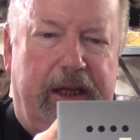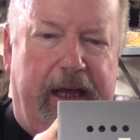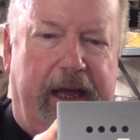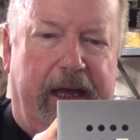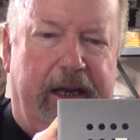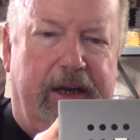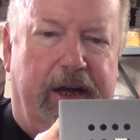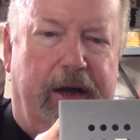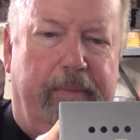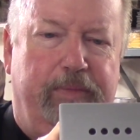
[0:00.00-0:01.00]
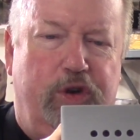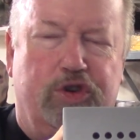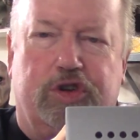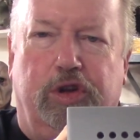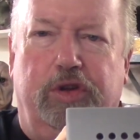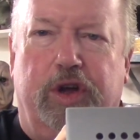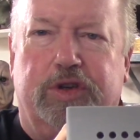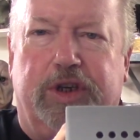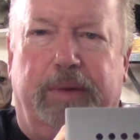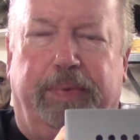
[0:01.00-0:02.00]
and you just glue
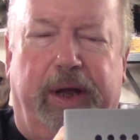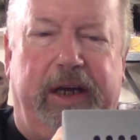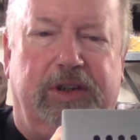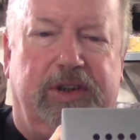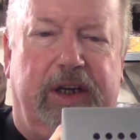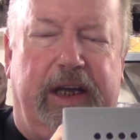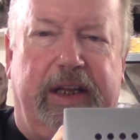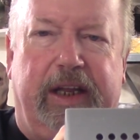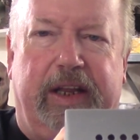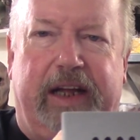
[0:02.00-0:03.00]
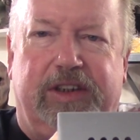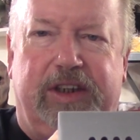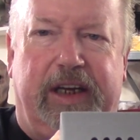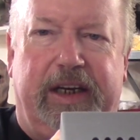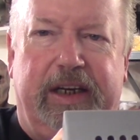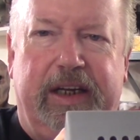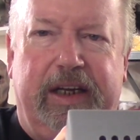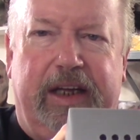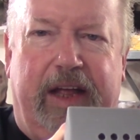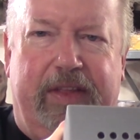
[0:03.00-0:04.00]
those in place, and then that's it.
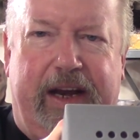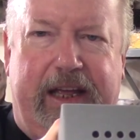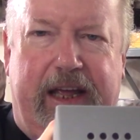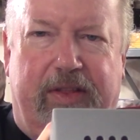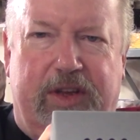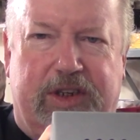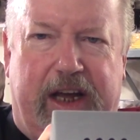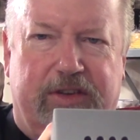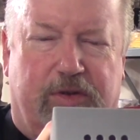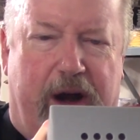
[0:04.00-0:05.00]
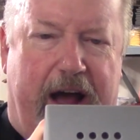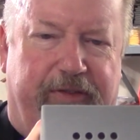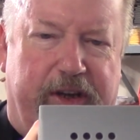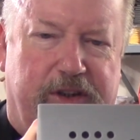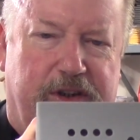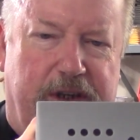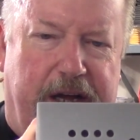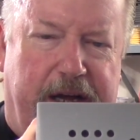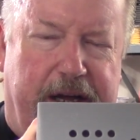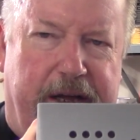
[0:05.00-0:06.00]
And then again, this has graphics.
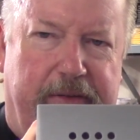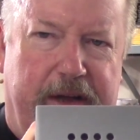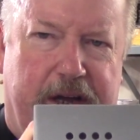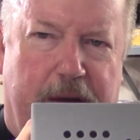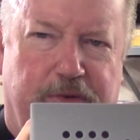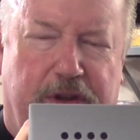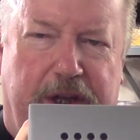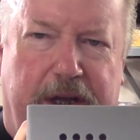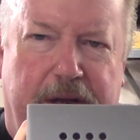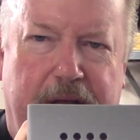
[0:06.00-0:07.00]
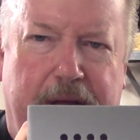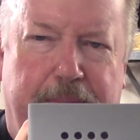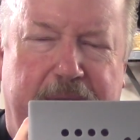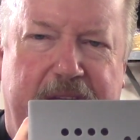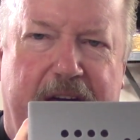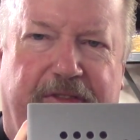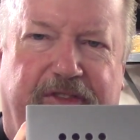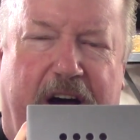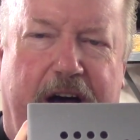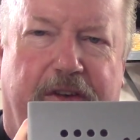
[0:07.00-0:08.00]
It comes with a PDF
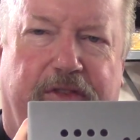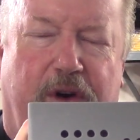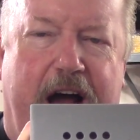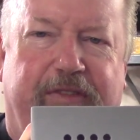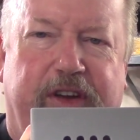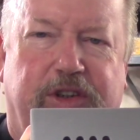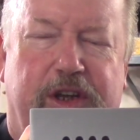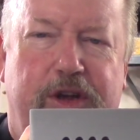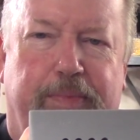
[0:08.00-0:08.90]
file of graphics that you